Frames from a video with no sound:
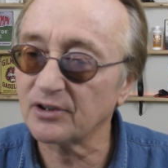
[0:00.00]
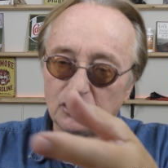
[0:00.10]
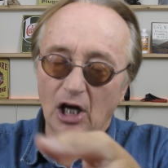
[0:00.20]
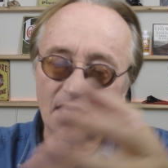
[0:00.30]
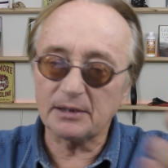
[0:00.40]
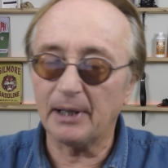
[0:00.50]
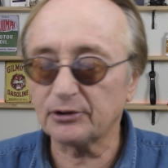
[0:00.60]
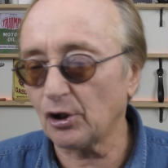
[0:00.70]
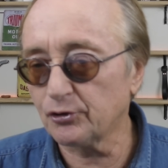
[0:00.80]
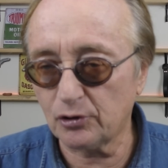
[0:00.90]
You talked
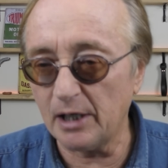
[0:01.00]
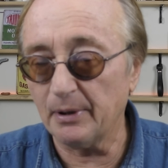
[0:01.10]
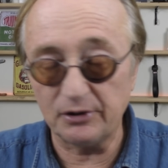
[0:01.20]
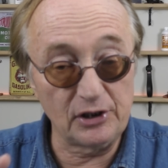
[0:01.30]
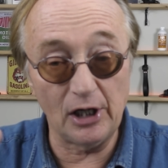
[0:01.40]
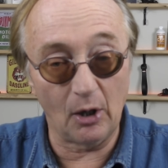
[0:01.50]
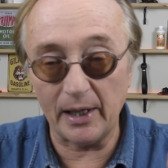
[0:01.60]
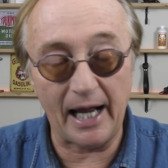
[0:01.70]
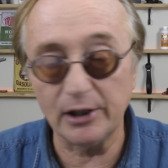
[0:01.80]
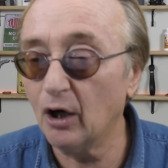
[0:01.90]
about those three, but you know what
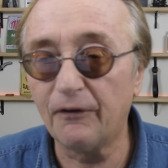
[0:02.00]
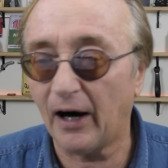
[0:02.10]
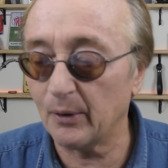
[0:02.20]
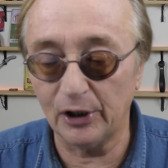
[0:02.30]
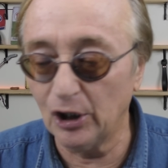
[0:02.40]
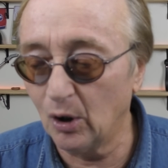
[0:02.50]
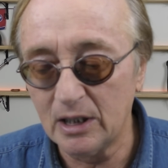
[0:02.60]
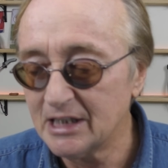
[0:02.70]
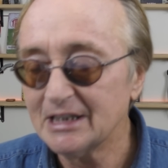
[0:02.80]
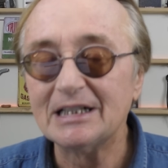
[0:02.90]
I'd do if I were you?